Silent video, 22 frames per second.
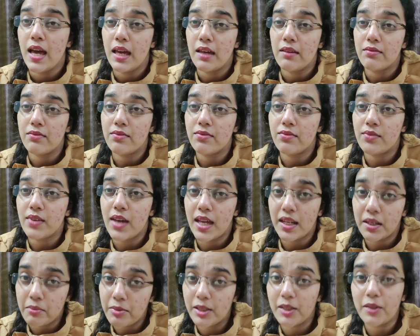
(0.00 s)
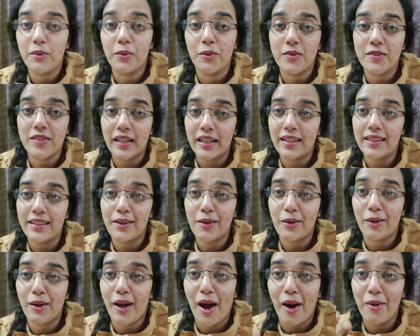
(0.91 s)
If anybody knows
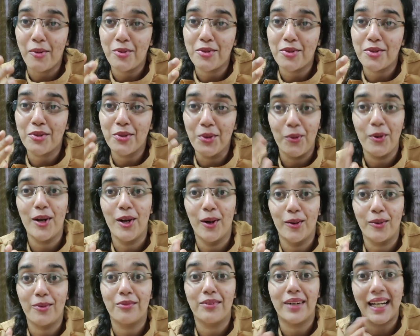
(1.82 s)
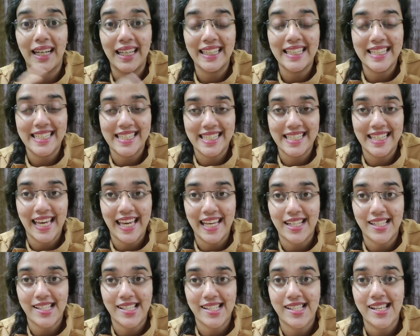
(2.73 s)
anything on how to cool down while eating
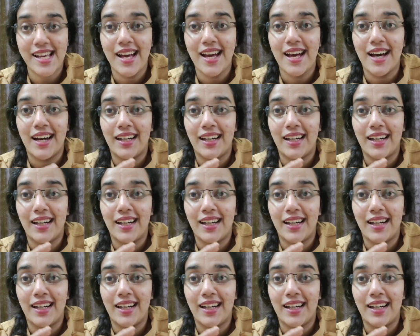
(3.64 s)
eggs,